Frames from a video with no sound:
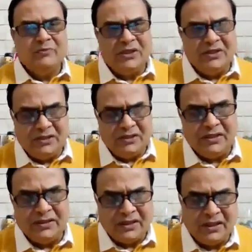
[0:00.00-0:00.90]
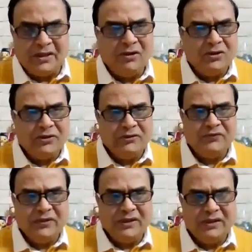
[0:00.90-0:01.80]
But there are a lot of
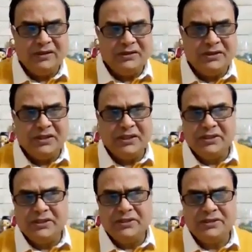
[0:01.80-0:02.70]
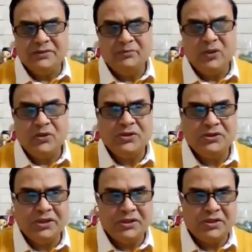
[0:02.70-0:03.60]
integrated
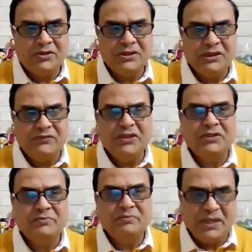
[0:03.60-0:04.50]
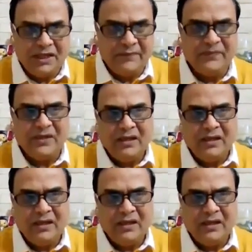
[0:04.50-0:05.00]
modern technology which may